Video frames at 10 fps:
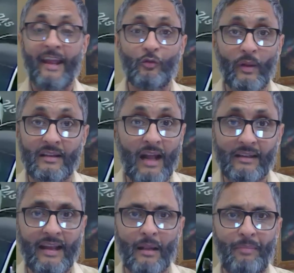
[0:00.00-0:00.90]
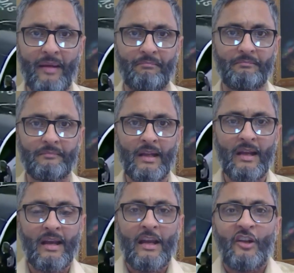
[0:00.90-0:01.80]
not help him.
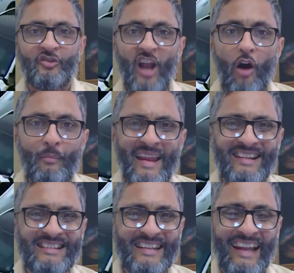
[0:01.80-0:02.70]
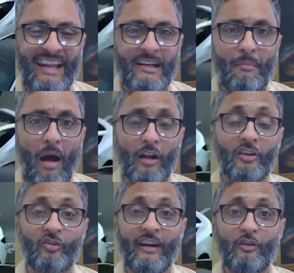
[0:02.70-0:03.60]
Xiaomi is killing the Model 3
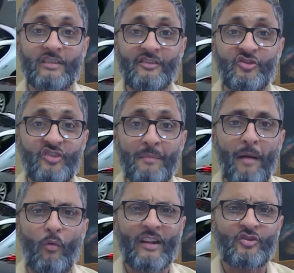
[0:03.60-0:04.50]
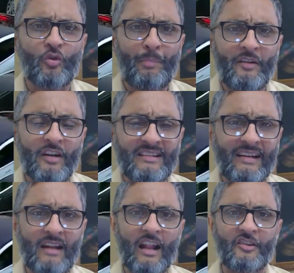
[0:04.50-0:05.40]
because it's cheaper with superior
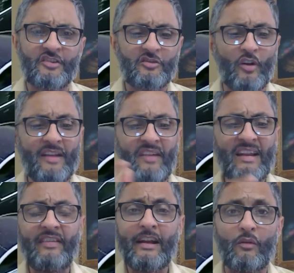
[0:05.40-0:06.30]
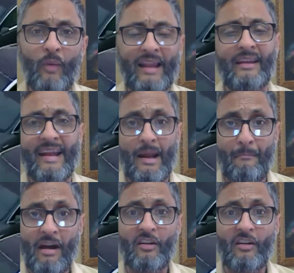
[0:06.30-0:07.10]
technology. So even if in America,